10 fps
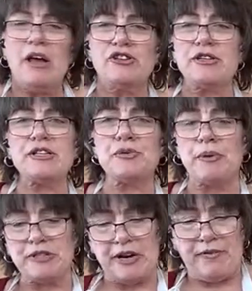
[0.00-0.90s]
just
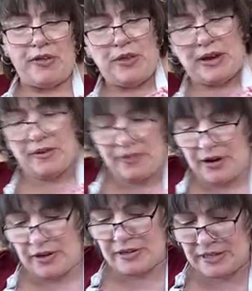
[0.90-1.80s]
throws everything in
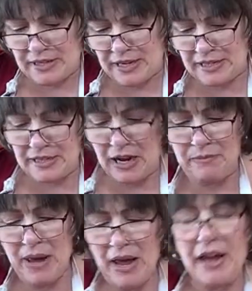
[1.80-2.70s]
there and says
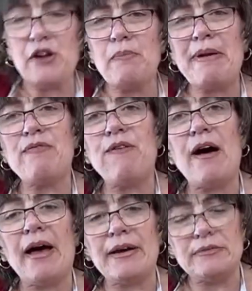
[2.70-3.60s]
it'll be
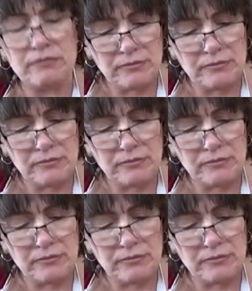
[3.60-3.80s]
fine.